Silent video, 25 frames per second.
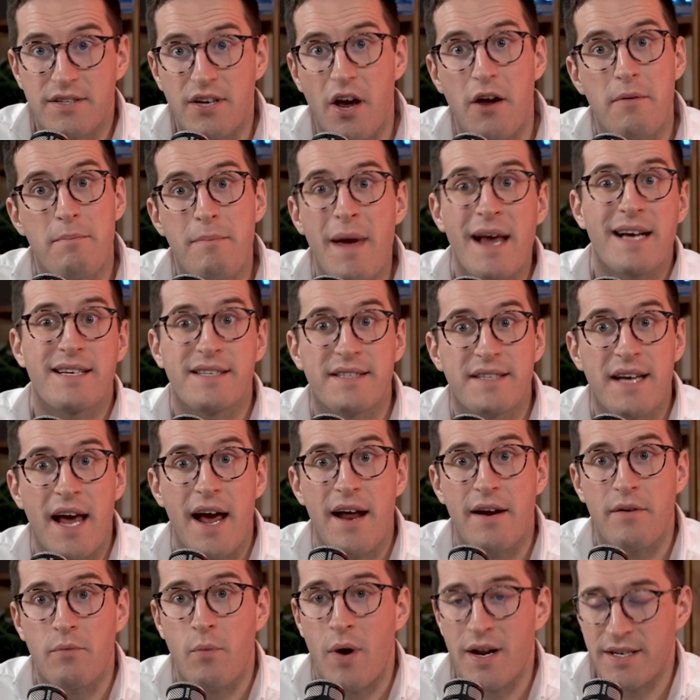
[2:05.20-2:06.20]
So it maxes
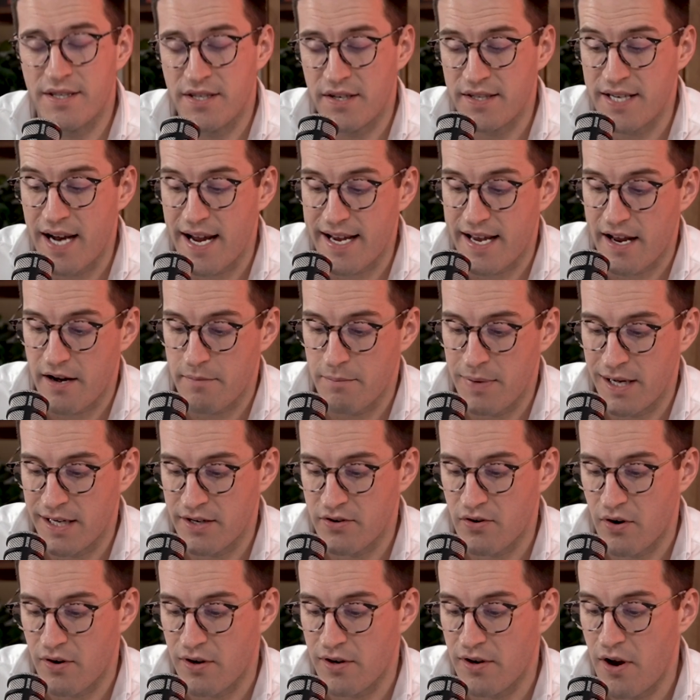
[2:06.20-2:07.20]
out once you take out $1 billion
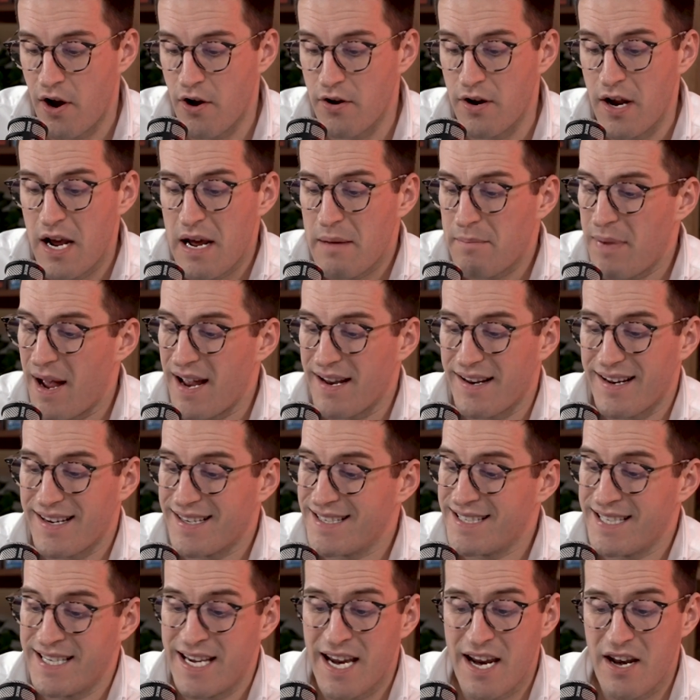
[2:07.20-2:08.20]
loan, but
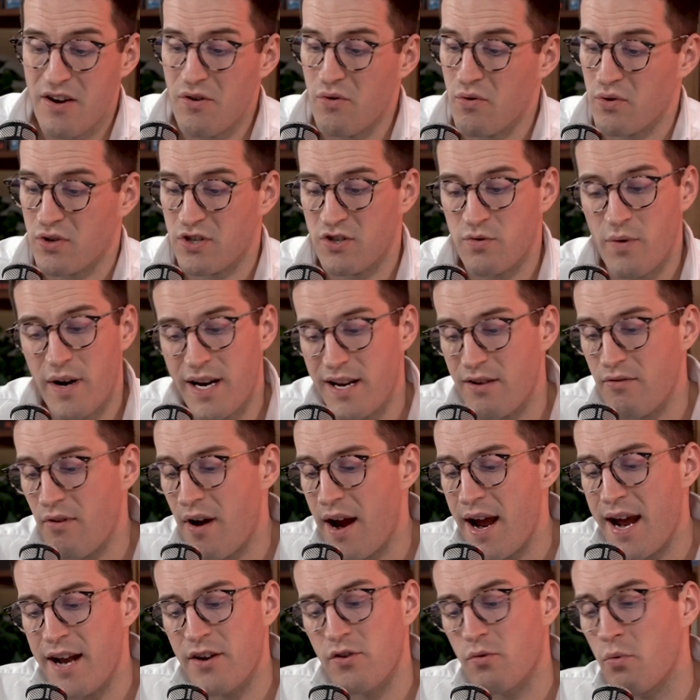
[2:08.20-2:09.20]
10 or 20
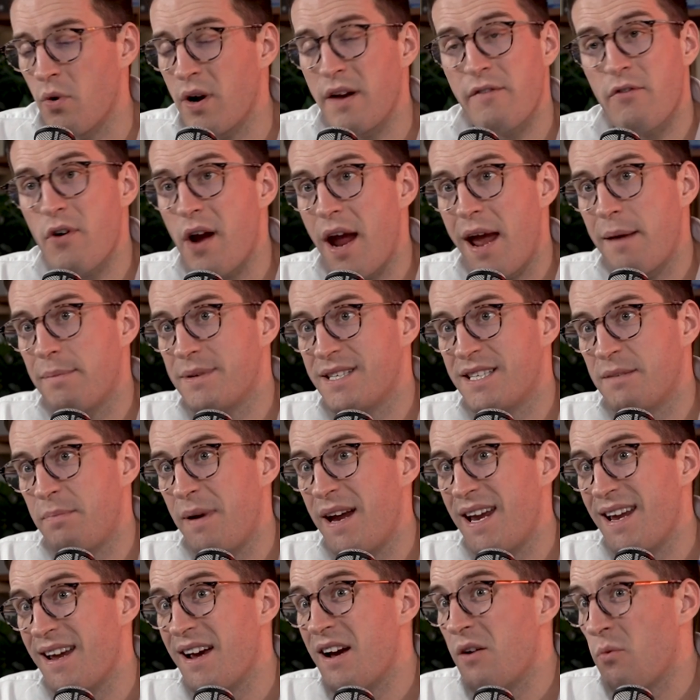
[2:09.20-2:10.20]
grand or whatever it happens to
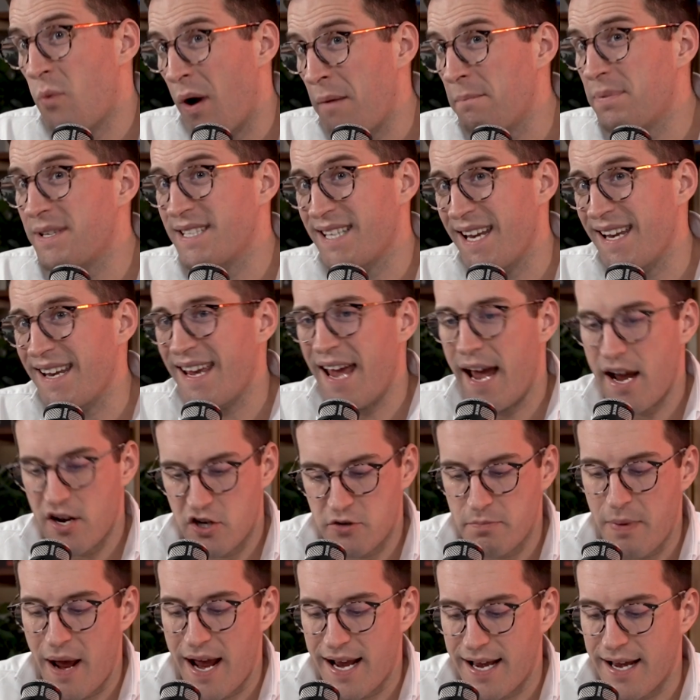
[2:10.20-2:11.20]
be, 1%
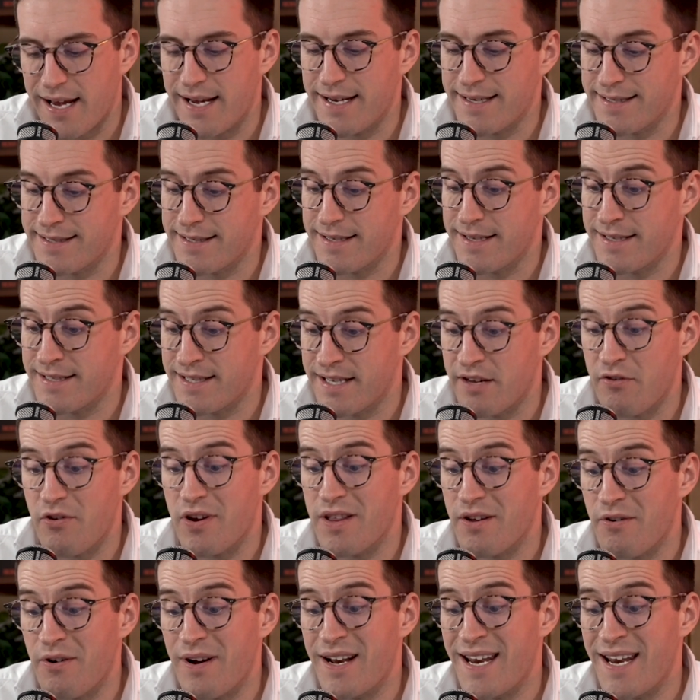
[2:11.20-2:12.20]
cashback is very, very